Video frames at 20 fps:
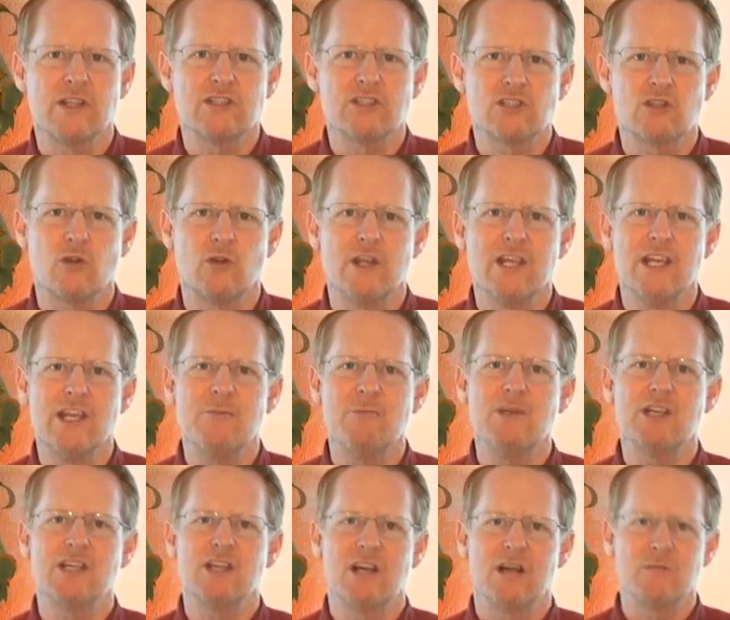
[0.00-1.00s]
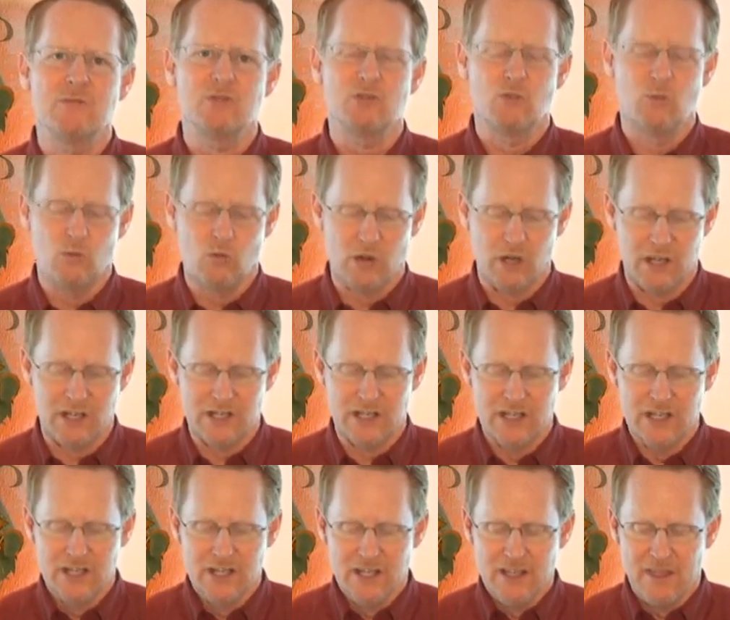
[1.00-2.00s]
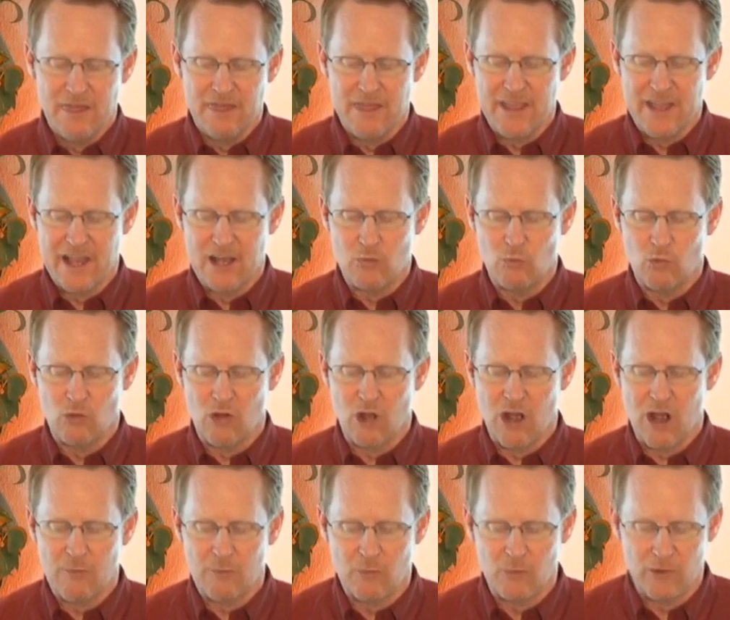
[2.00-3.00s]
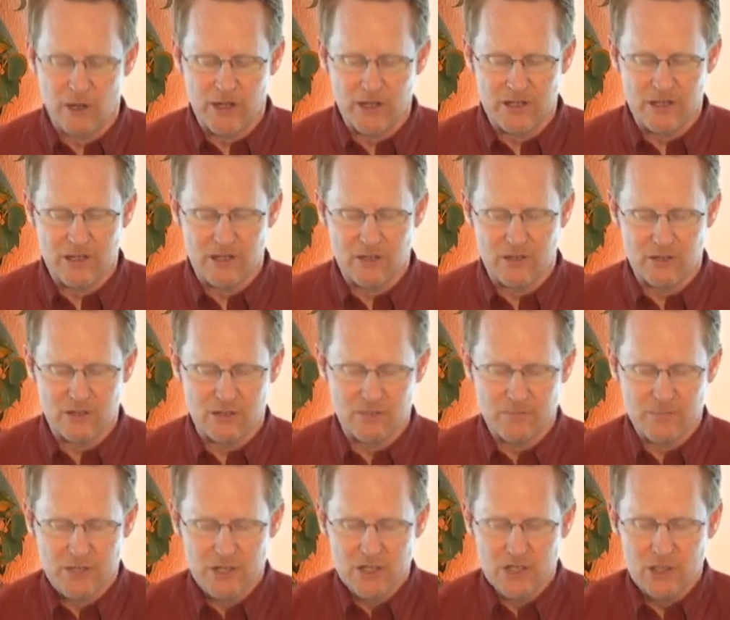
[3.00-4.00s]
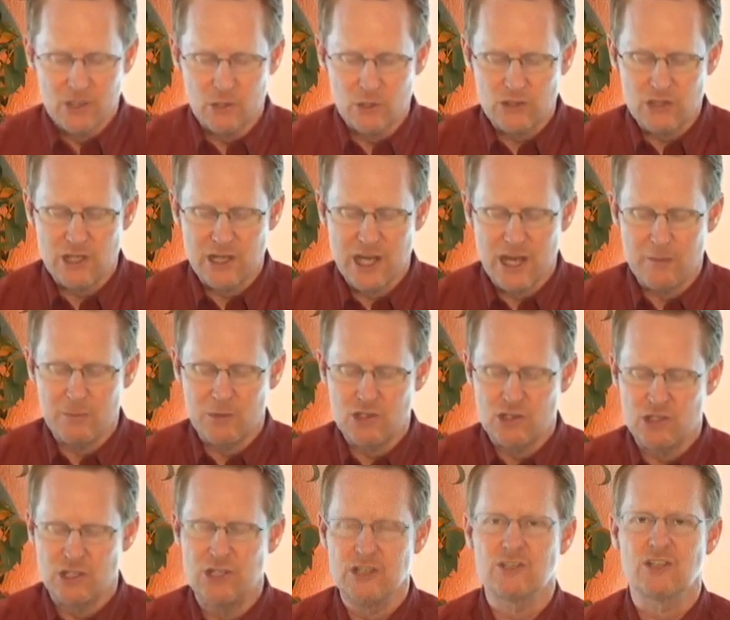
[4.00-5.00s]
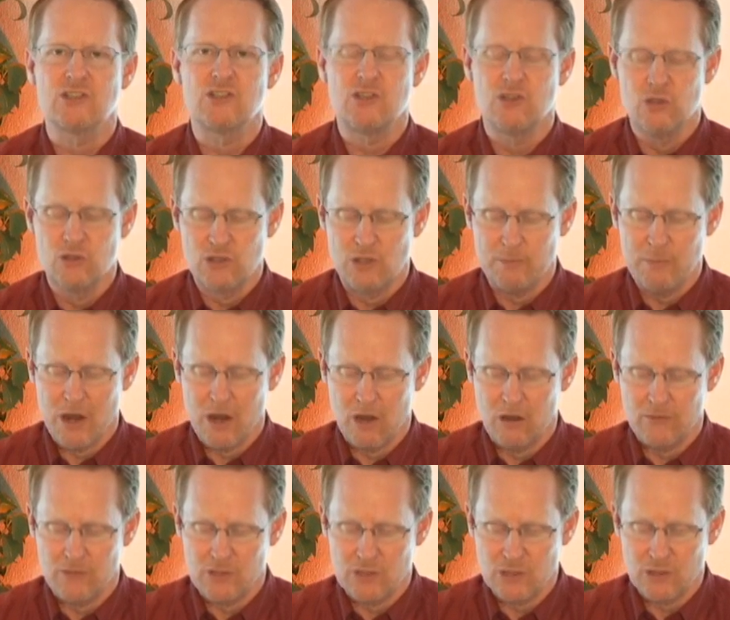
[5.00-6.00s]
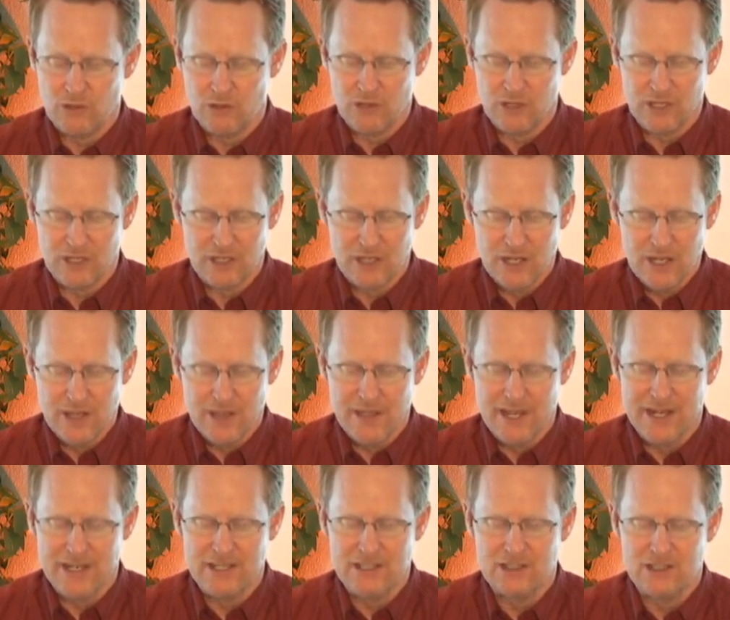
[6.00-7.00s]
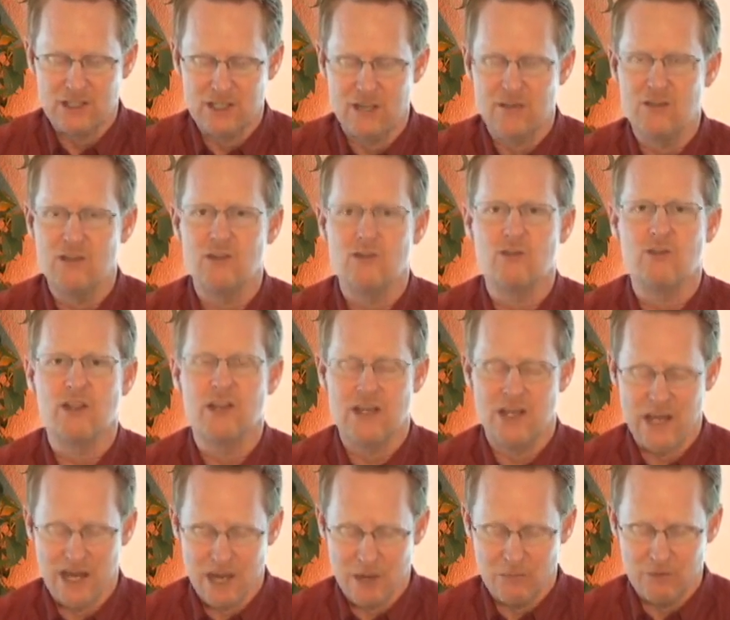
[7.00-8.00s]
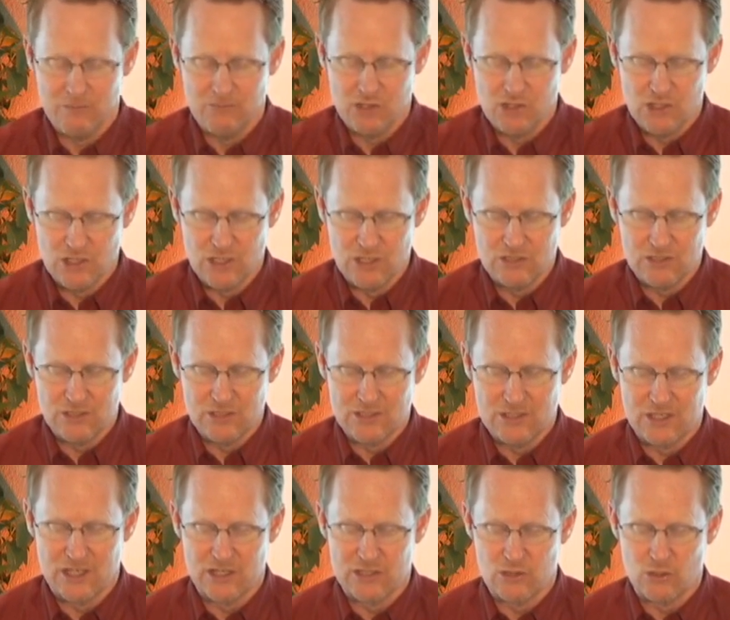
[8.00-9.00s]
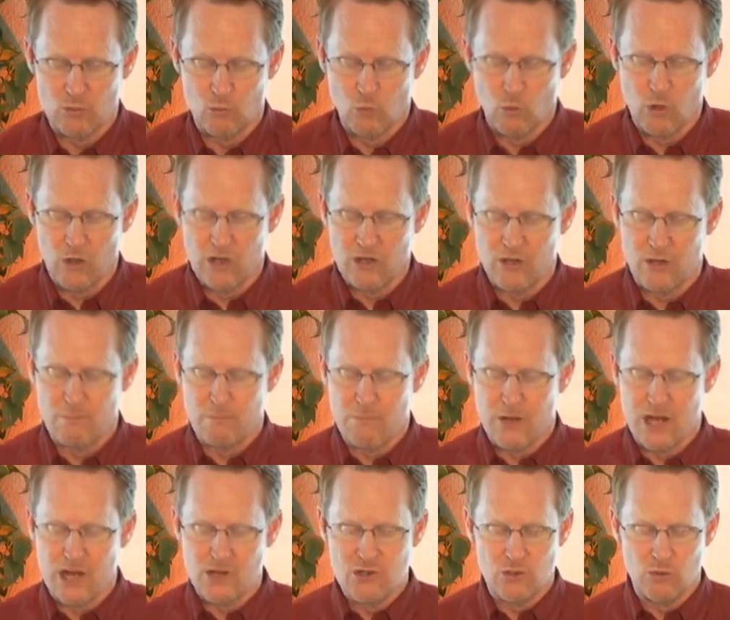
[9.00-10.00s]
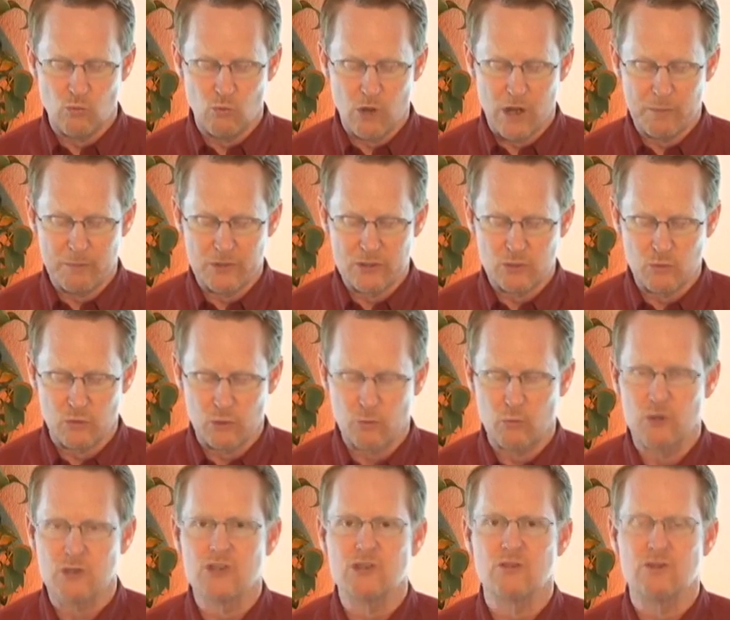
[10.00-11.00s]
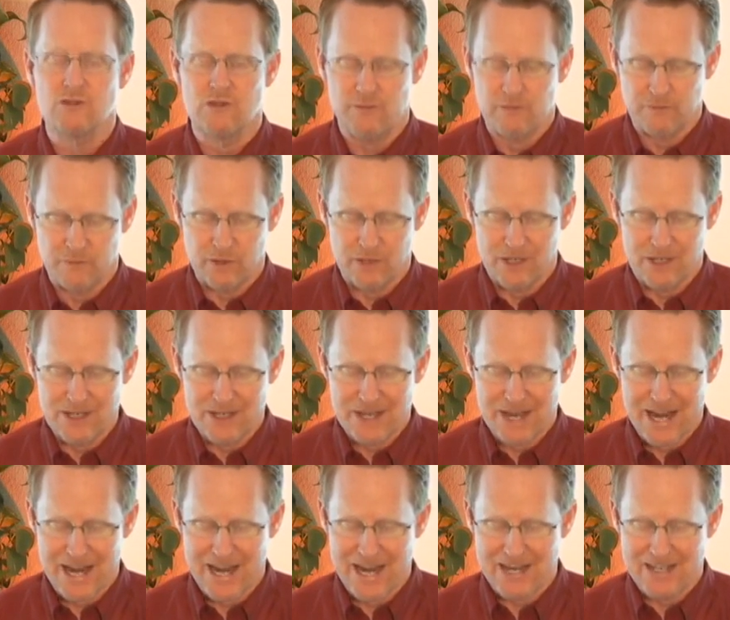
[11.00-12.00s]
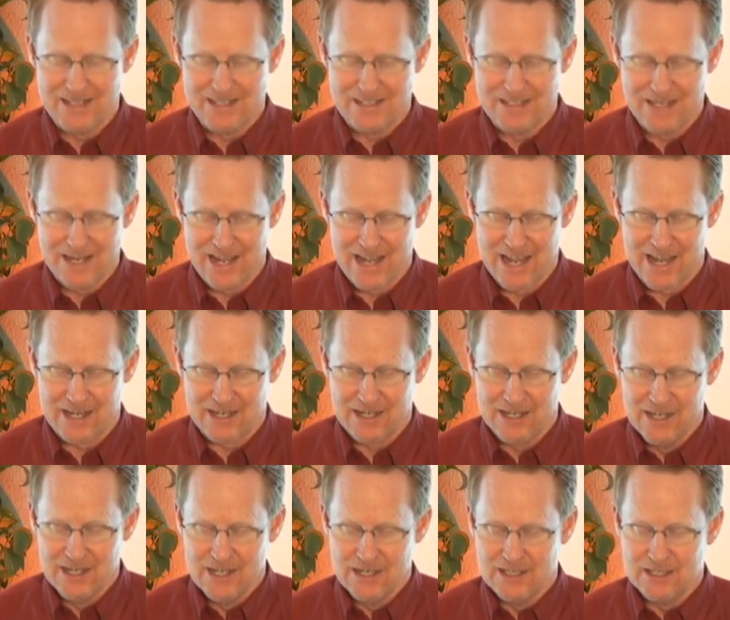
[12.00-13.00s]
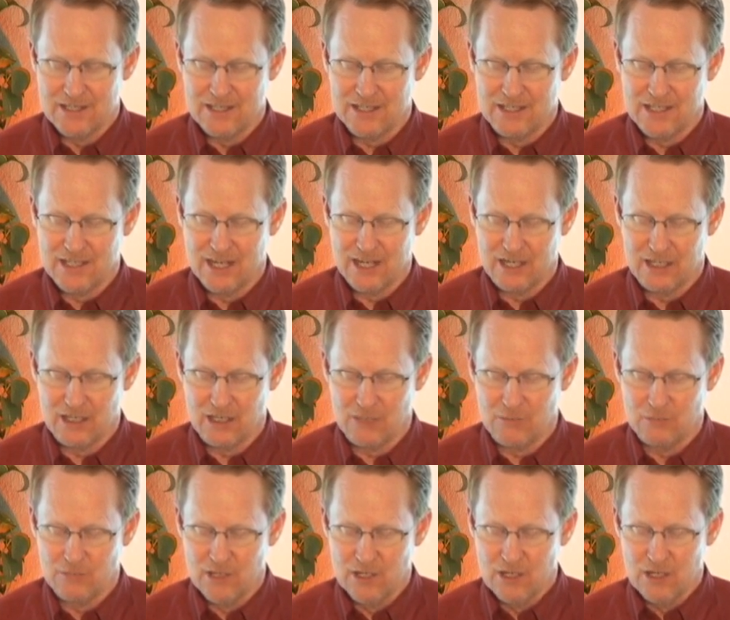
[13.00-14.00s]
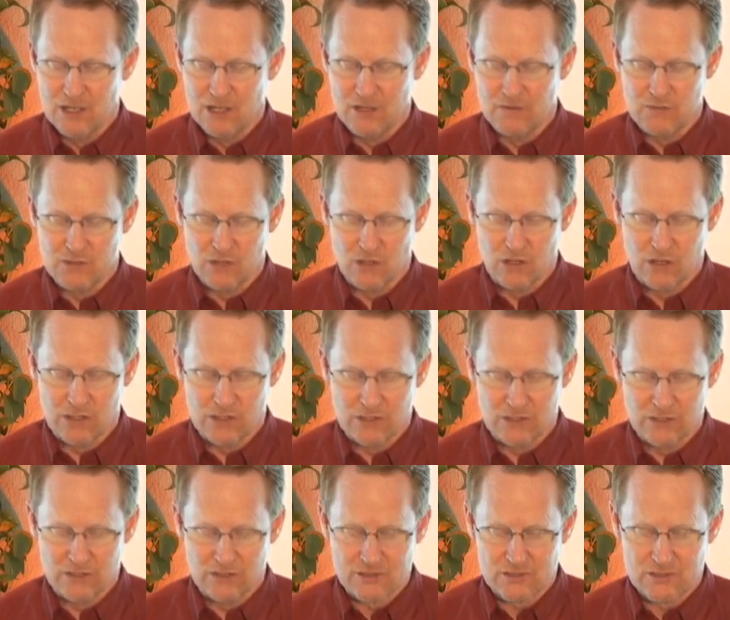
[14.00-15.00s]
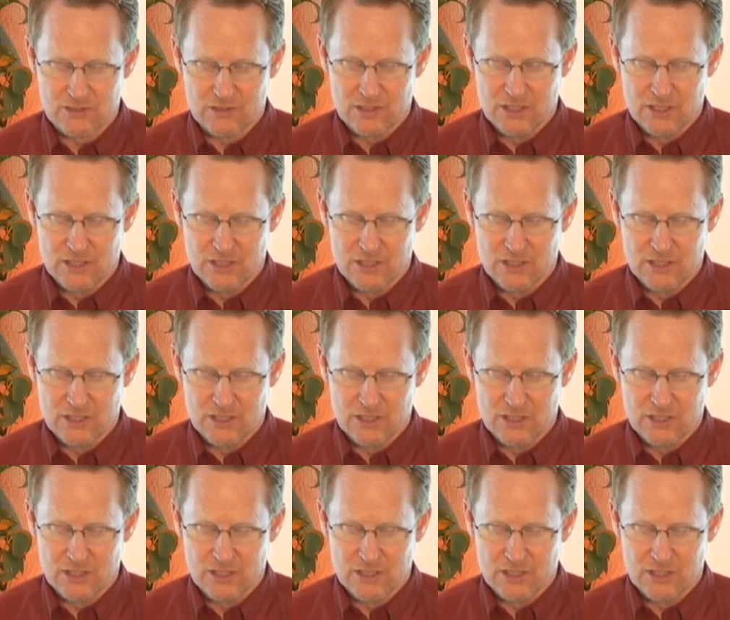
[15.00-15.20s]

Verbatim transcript: so he becomes the one that we're operating under. Use the name of Jesus, use the power of attorney that he has given you. The name of Jesus is one of the major weapons with which you defend and attack the kingdom of darkness.